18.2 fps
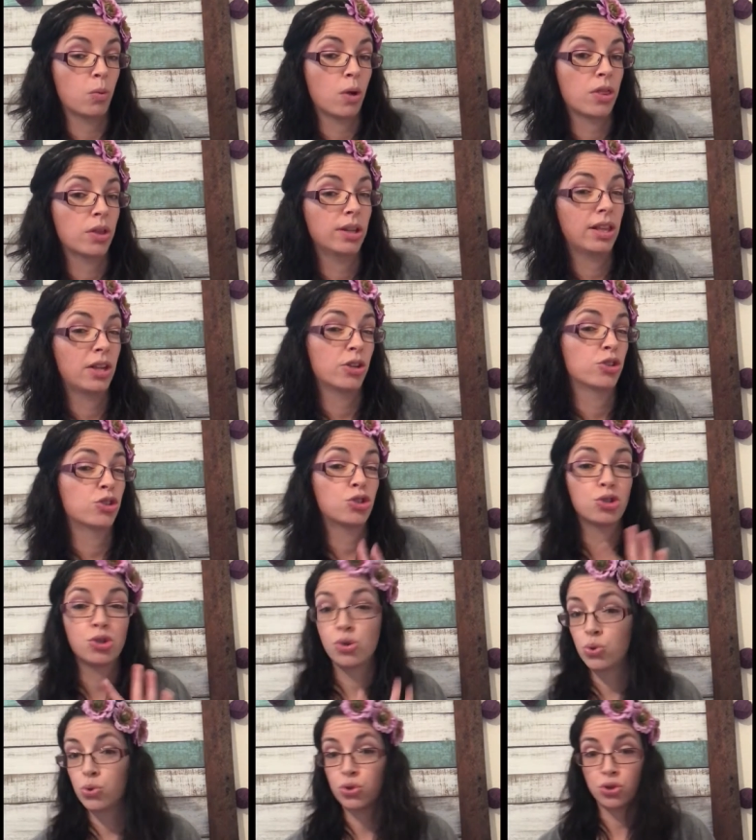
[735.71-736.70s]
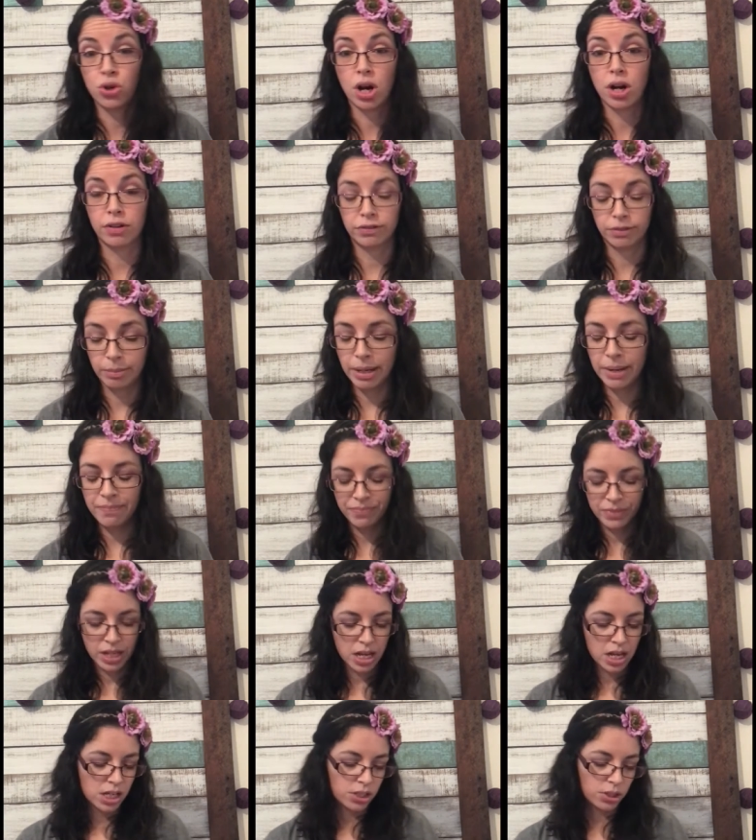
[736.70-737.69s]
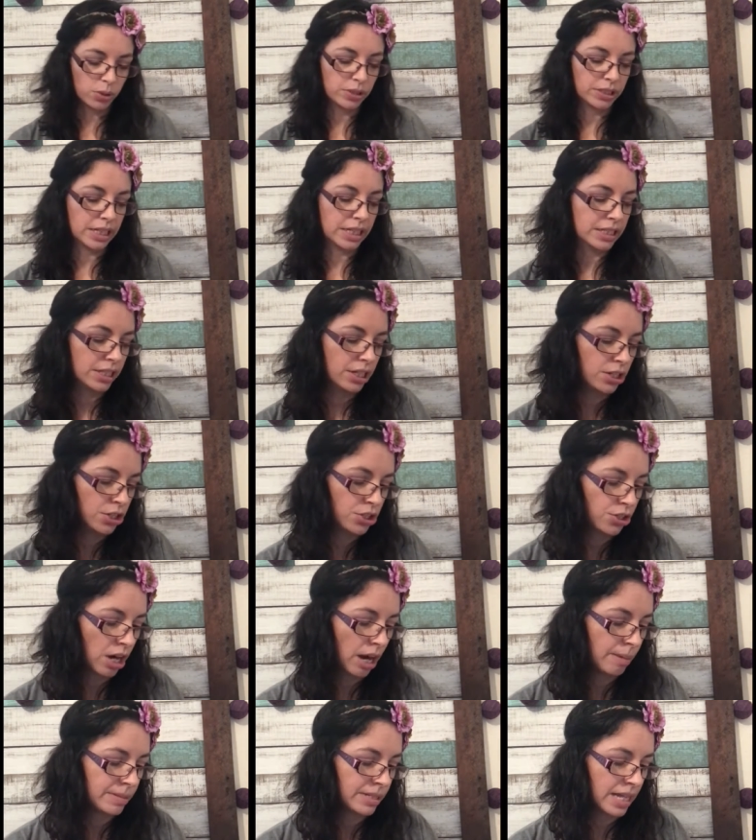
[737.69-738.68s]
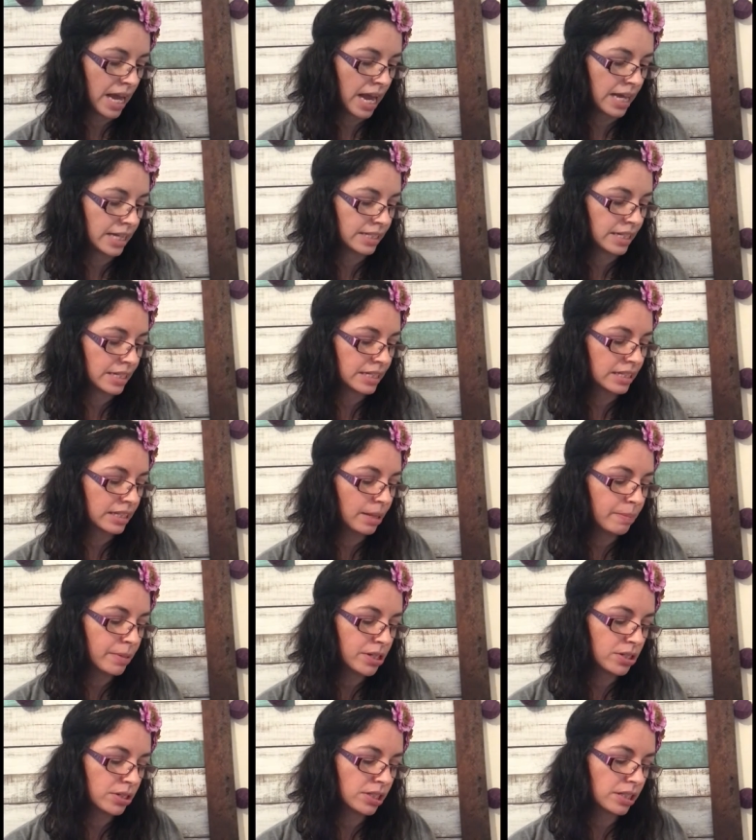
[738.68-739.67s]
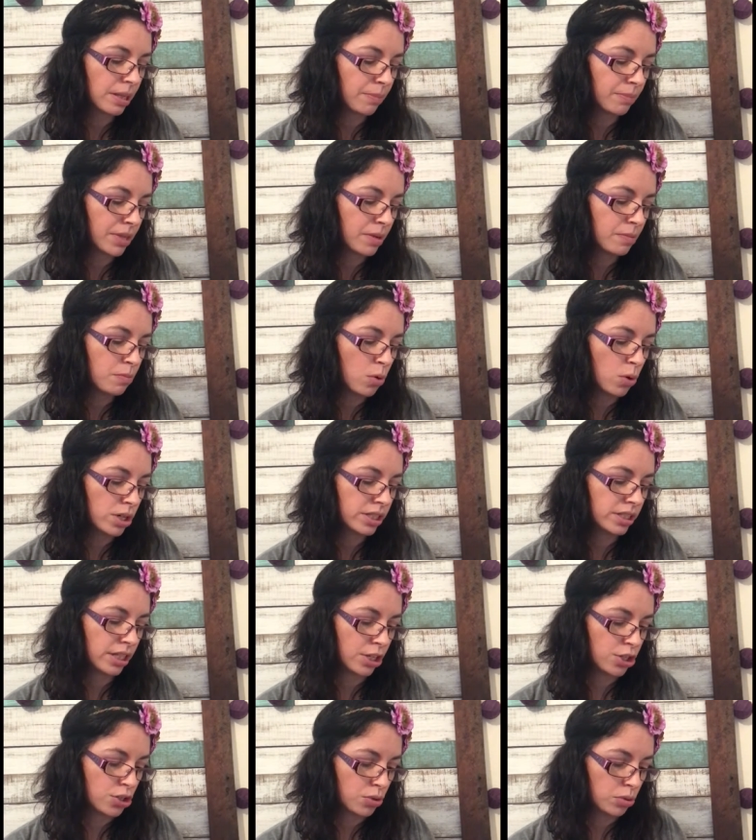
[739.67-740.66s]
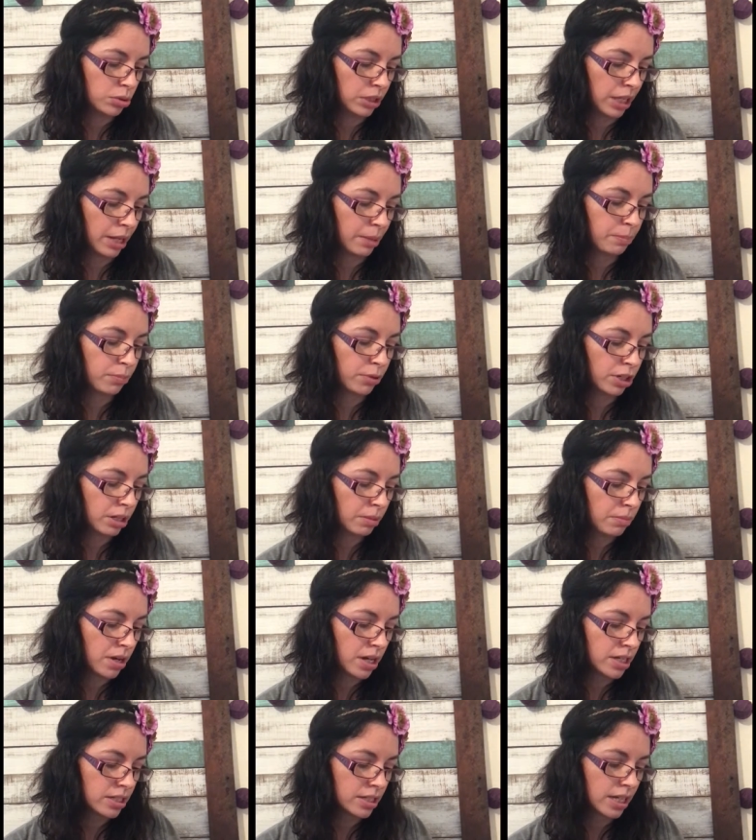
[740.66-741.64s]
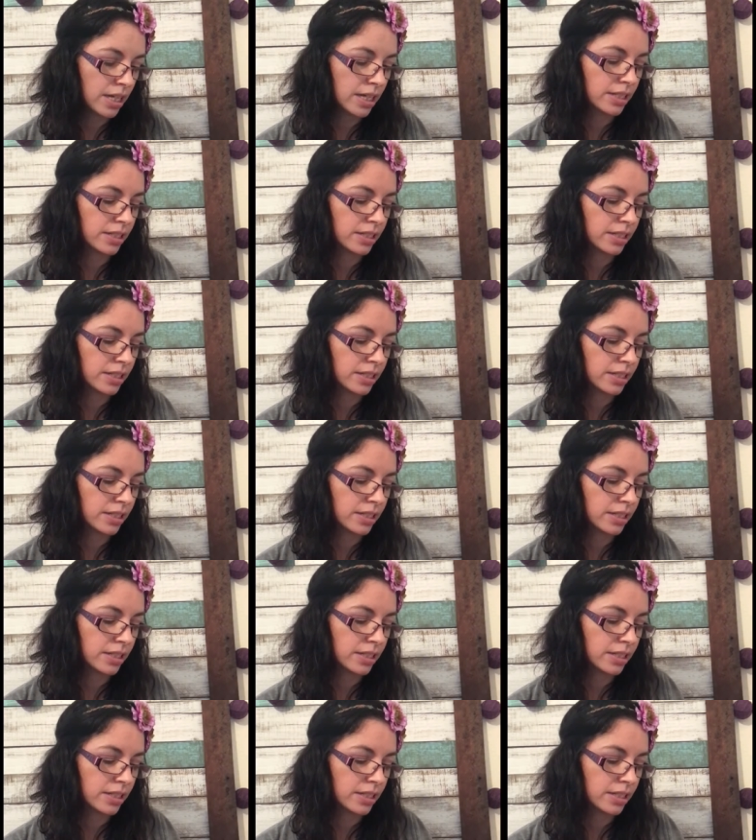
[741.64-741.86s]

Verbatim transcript: Weather Leather is too strong for me, so Scentsy describes it as slip into something more sensual like bergamot,